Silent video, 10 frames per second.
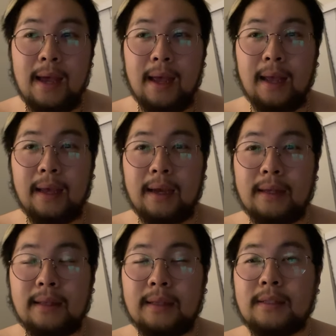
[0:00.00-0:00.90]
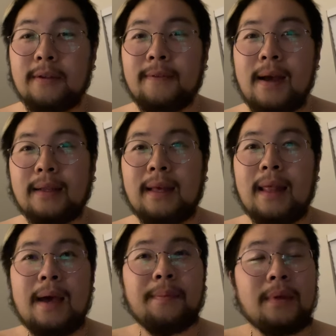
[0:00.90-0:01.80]
And it's the fact that
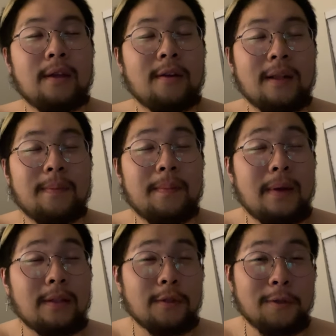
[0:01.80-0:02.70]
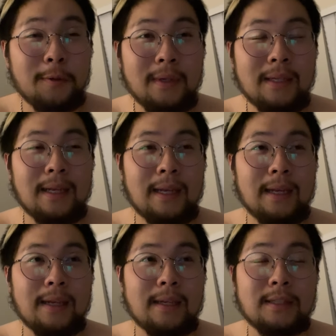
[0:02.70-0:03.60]
I'm here and I'm about to do it
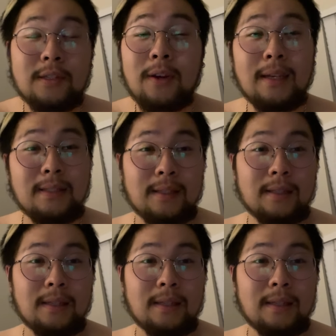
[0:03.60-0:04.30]
is crazy.